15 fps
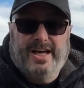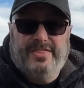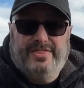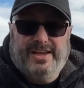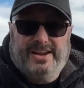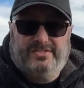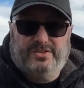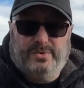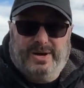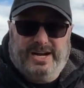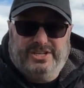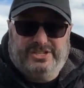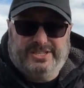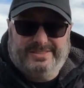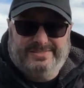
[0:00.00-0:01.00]
Thanks for
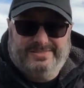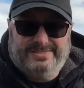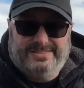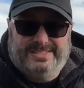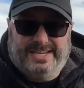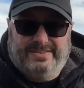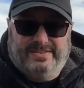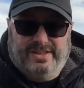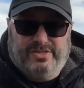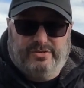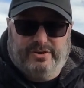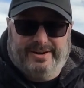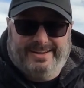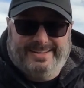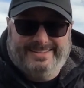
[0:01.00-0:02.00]
watching,
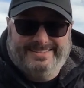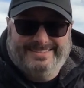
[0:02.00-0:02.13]
73.